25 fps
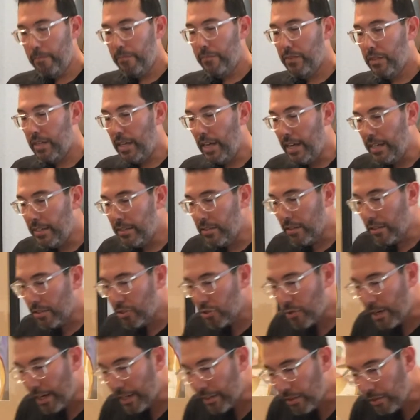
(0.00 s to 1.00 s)
Okay, so let's
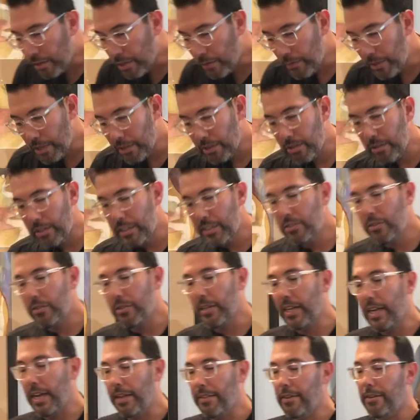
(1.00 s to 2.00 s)
try 31 and 32
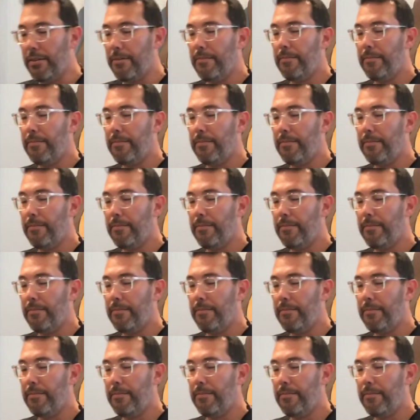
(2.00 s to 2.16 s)
together.